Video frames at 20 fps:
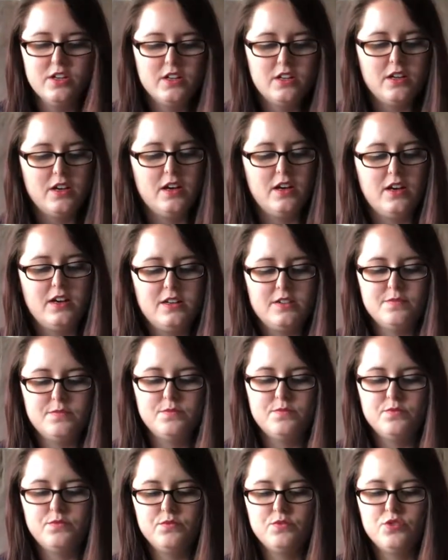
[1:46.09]

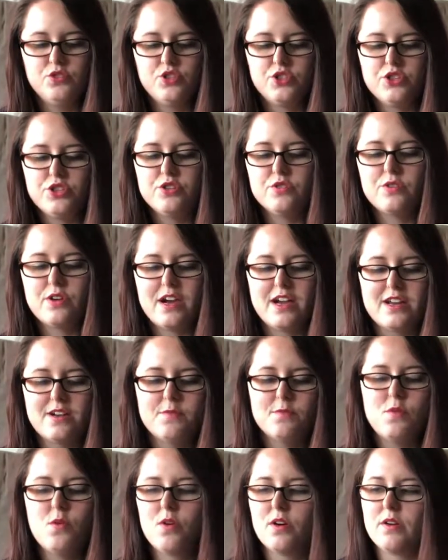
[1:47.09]
2 kind
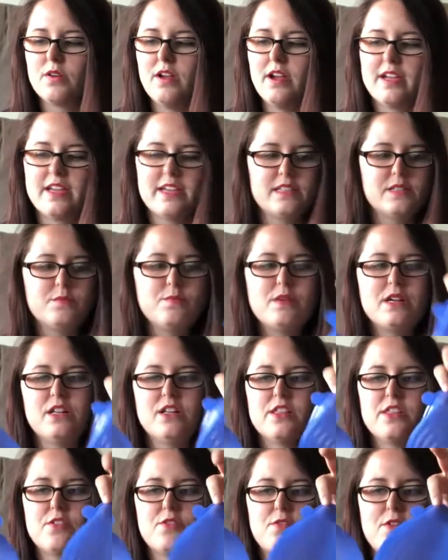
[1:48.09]
of more, I guess, middle
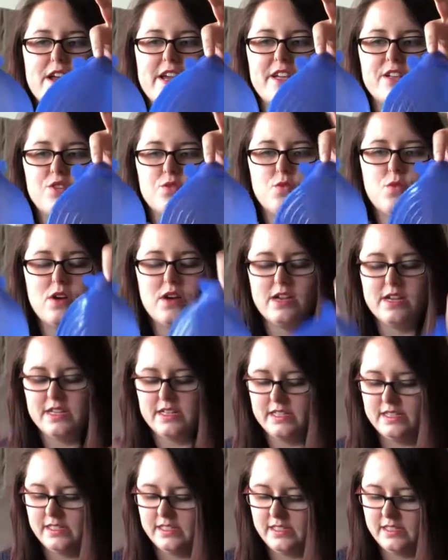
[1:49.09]
of the range
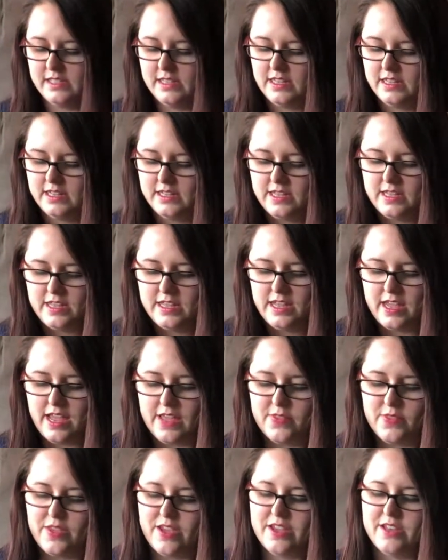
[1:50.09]
ones,
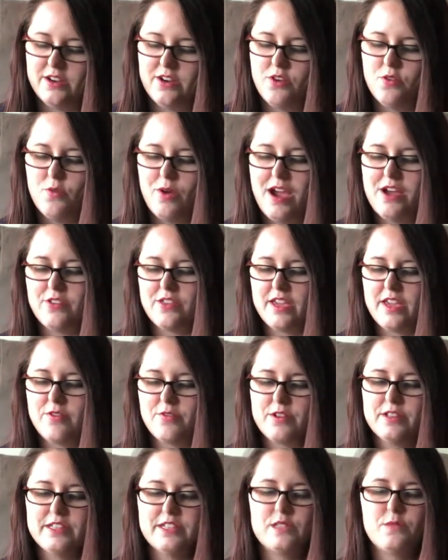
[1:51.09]
and then, oh wow, they get
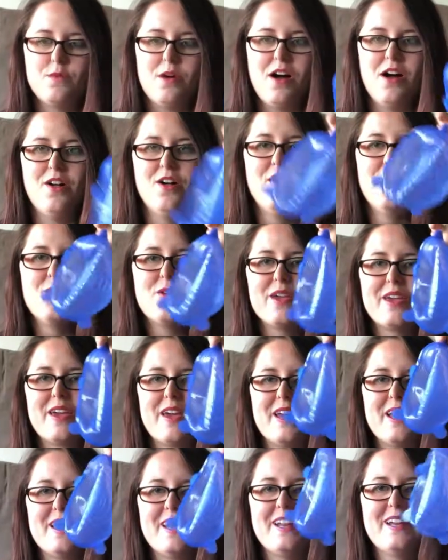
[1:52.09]
really small. We
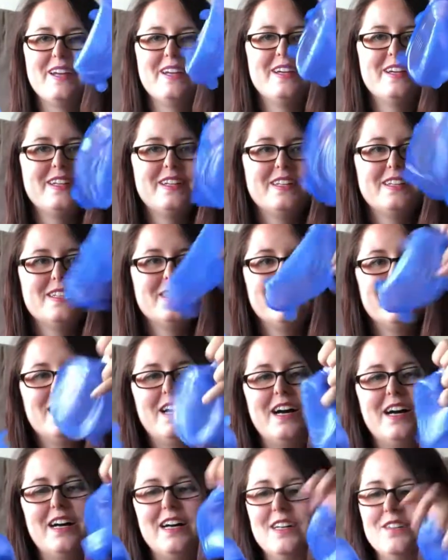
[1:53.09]
get
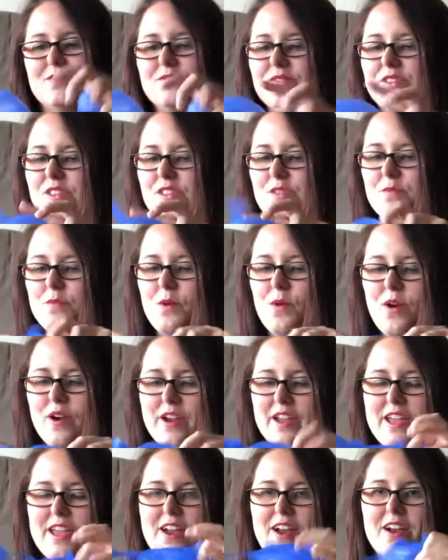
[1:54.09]
some more
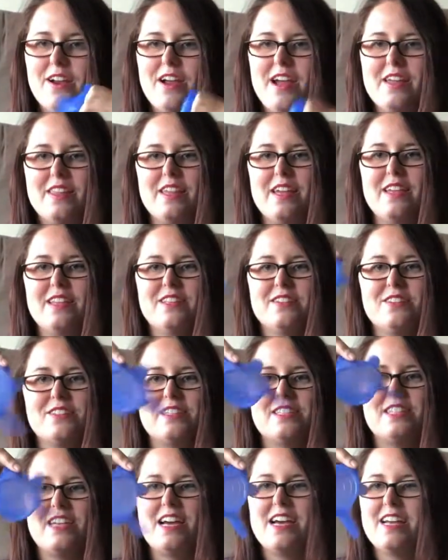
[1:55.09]
here, and then there's a
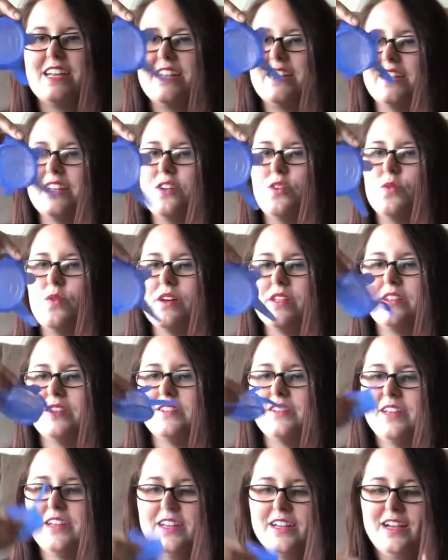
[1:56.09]
tiny little one.
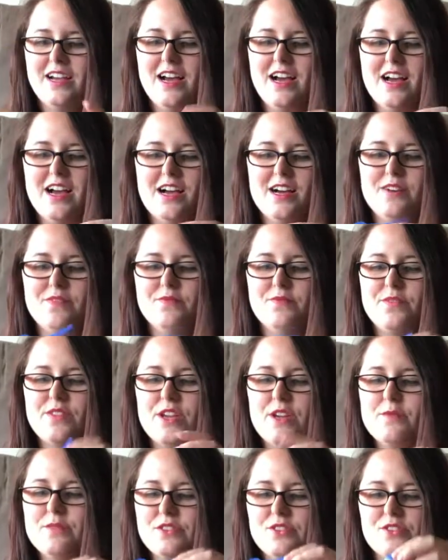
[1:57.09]

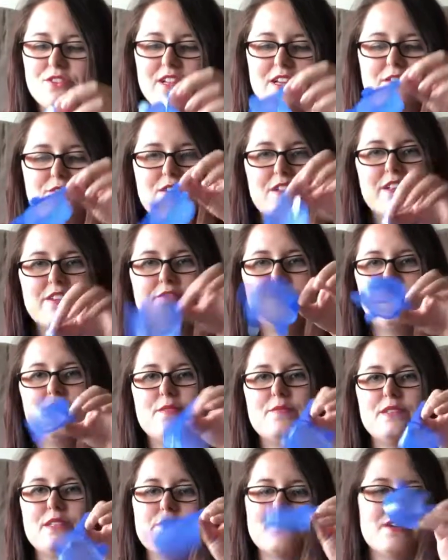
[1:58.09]
They almost look like really
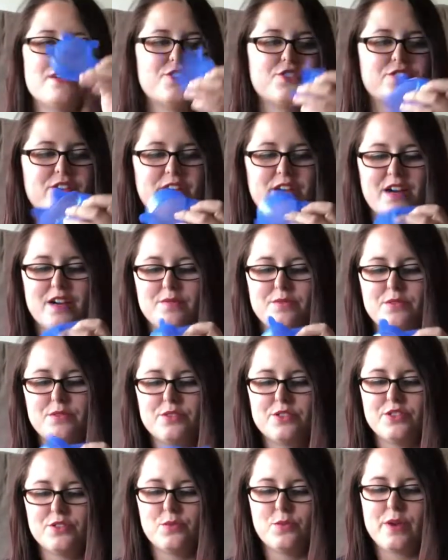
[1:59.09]
flimsy measuring cups,
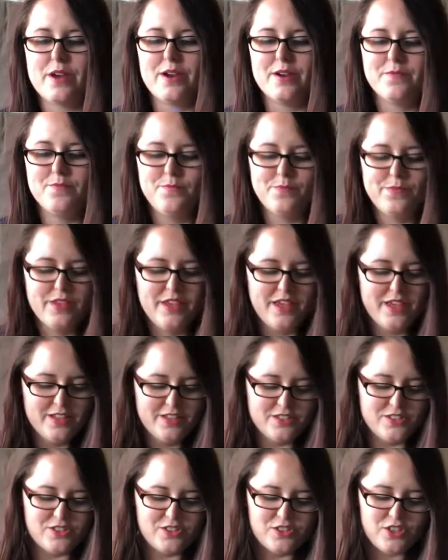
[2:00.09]
which is weird.
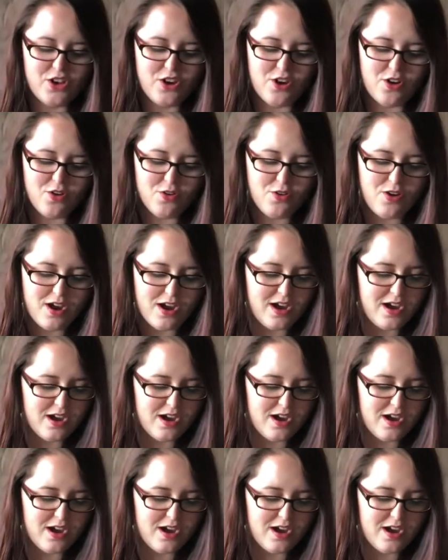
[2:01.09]
So